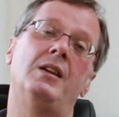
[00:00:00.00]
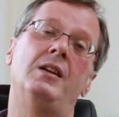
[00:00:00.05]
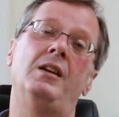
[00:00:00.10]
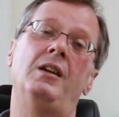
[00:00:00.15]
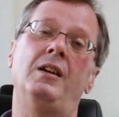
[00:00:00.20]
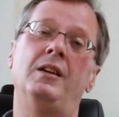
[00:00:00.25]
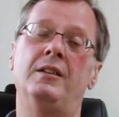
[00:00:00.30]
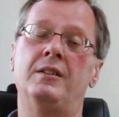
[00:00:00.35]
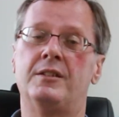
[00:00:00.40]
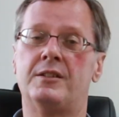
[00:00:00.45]

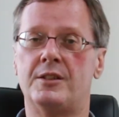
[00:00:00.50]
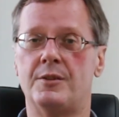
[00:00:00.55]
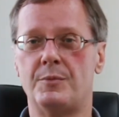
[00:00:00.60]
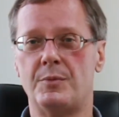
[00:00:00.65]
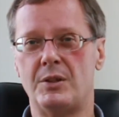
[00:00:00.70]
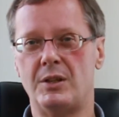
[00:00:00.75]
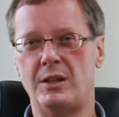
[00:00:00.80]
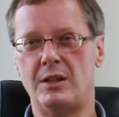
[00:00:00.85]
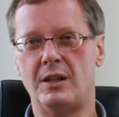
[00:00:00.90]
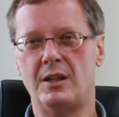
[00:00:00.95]
And
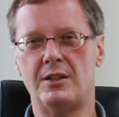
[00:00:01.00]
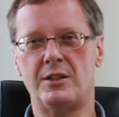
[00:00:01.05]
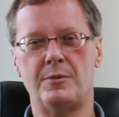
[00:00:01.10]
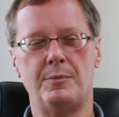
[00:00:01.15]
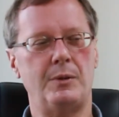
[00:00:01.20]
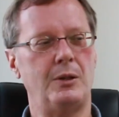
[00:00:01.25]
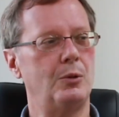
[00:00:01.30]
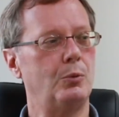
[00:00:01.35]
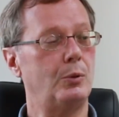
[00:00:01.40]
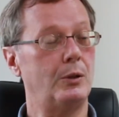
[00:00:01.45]
something you have to
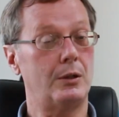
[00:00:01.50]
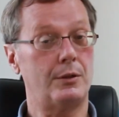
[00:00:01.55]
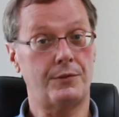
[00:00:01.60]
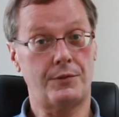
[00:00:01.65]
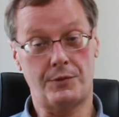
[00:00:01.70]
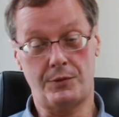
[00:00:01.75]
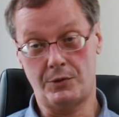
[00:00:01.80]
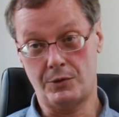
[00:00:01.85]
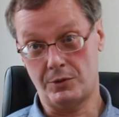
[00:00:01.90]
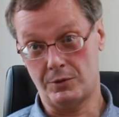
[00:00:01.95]
be aware of
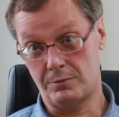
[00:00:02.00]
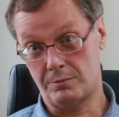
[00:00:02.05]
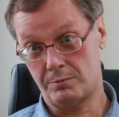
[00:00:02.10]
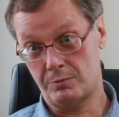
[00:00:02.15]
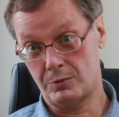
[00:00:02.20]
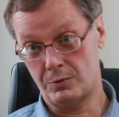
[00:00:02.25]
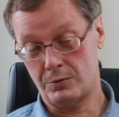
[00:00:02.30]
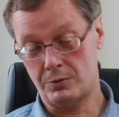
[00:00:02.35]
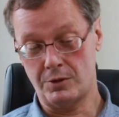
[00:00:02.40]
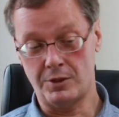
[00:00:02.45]
if you're
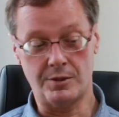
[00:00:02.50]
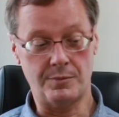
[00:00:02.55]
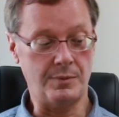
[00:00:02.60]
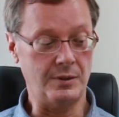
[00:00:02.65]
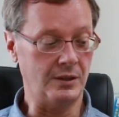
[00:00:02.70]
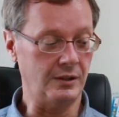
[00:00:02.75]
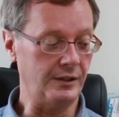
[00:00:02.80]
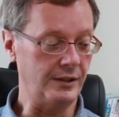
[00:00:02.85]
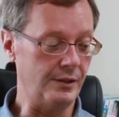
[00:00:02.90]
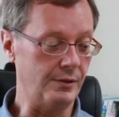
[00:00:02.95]
going to be
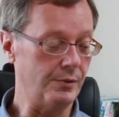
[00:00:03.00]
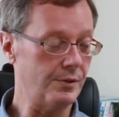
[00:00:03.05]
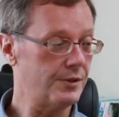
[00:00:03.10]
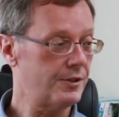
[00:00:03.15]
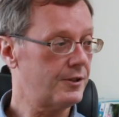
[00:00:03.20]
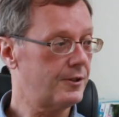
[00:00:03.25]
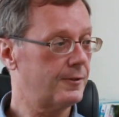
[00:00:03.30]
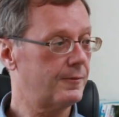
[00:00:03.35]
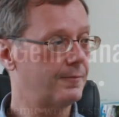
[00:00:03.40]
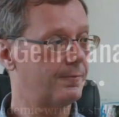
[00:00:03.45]
a linguist.